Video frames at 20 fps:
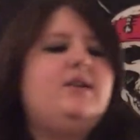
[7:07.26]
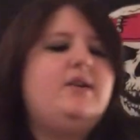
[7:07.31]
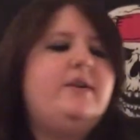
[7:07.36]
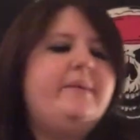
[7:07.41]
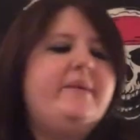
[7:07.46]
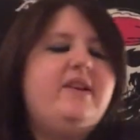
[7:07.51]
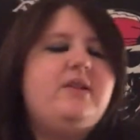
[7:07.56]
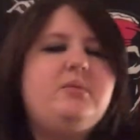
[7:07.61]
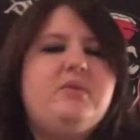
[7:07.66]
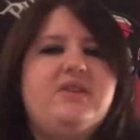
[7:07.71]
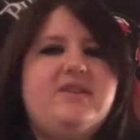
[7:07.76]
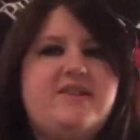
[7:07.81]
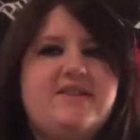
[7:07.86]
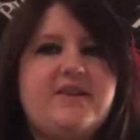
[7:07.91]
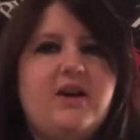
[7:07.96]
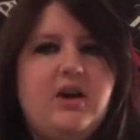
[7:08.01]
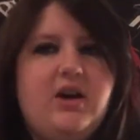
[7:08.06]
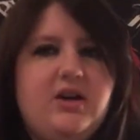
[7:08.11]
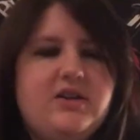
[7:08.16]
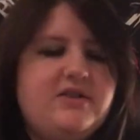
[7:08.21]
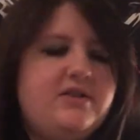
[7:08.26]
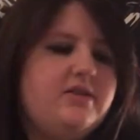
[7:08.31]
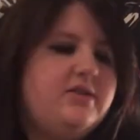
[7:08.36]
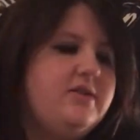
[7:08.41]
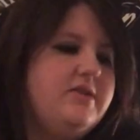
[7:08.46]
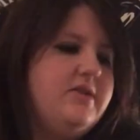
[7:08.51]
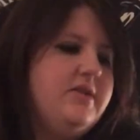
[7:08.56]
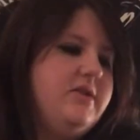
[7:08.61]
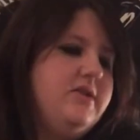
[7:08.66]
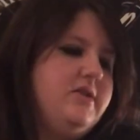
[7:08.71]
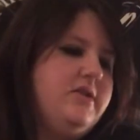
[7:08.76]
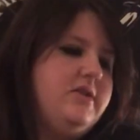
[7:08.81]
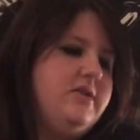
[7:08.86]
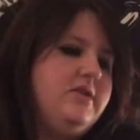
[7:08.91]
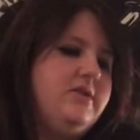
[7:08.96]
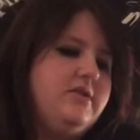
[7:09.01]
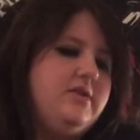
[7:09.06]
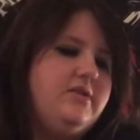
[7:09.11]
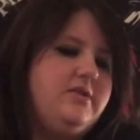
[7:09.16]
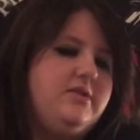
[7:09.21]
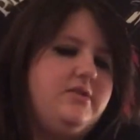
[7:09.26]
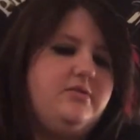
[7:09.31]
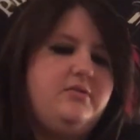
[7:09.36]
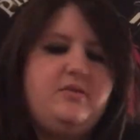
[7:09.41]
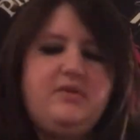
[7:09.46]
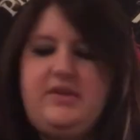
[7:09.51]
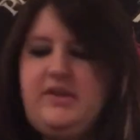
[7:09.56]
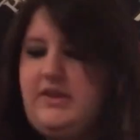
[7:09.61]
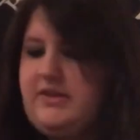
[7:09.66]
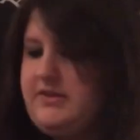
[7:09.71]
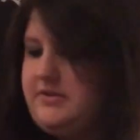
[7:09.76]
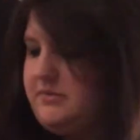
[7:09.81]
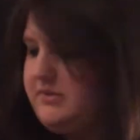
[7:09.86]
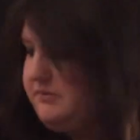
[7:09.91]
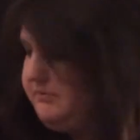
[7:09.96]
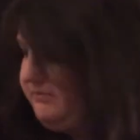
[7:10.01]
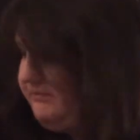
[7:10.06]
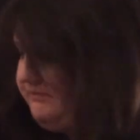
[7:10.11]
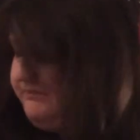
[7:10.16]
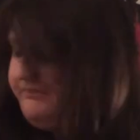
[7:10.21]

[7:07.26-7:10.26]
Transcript: I'm a little bit disheartened with this one.